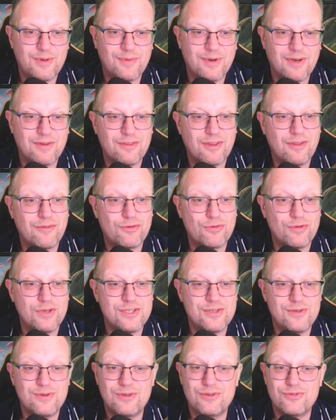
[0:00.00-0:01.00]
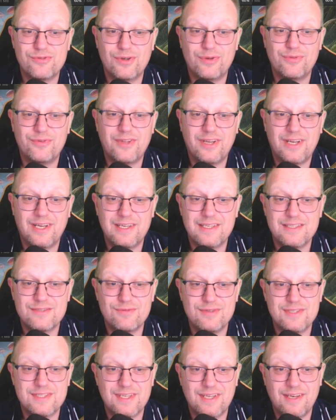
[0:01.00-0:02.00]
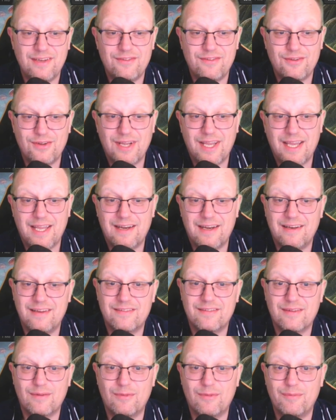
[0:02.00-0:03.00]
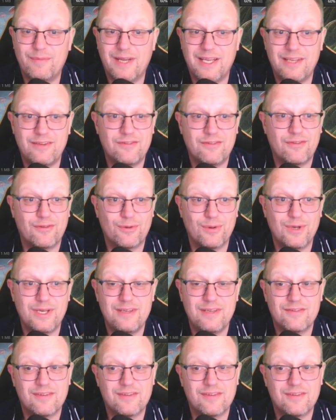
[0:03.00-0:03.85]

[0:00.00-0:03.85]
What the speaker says: When another creature you control dies, return it to your hand unless someone pays 3,